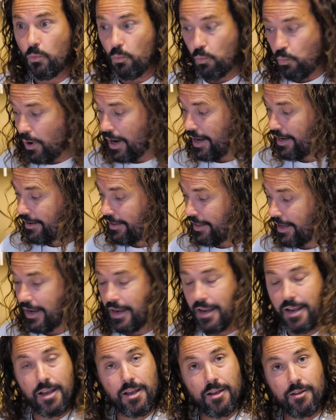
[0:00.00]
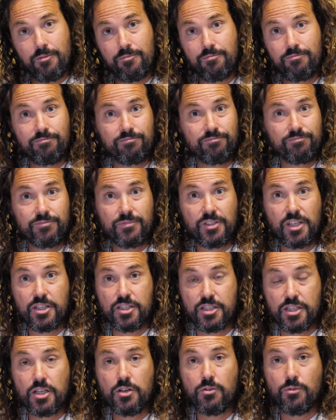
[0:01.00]
when they're
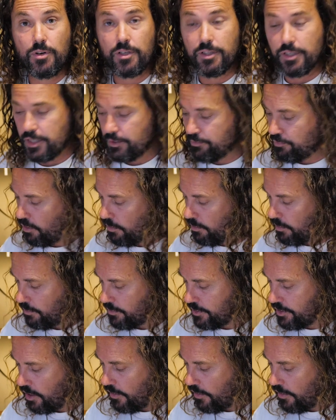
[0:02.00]
considering these problems?